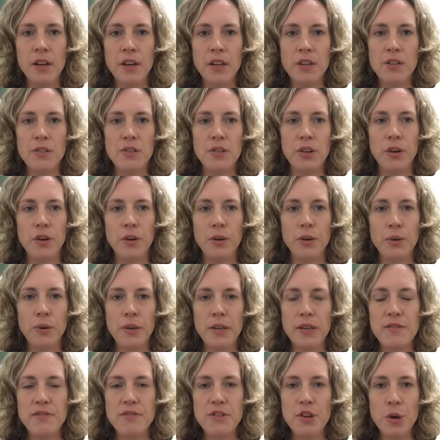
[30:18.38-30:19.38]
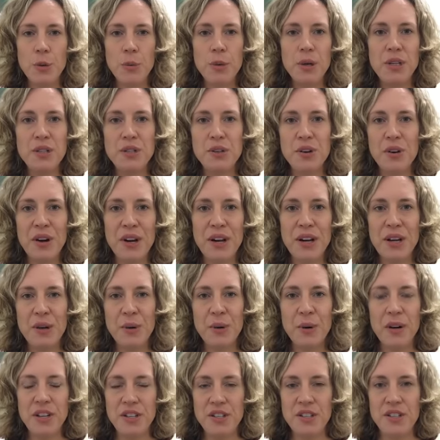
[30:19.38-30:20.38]
So if nobody's got any
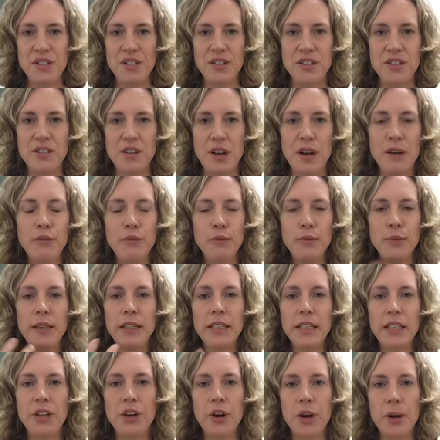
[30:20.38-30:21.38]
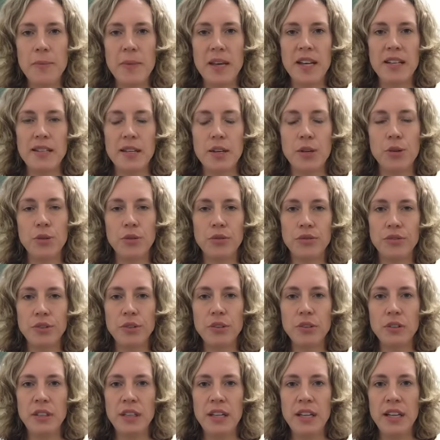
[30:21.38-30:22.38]
questions, I really hope that's
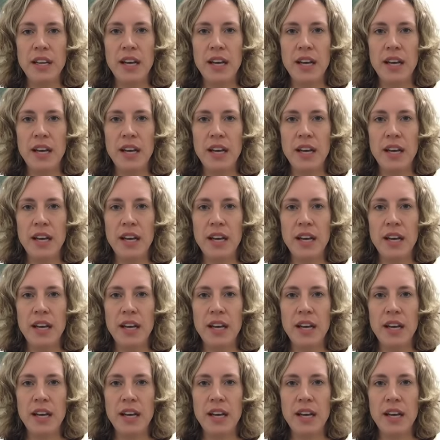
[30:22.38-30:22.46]
helpful.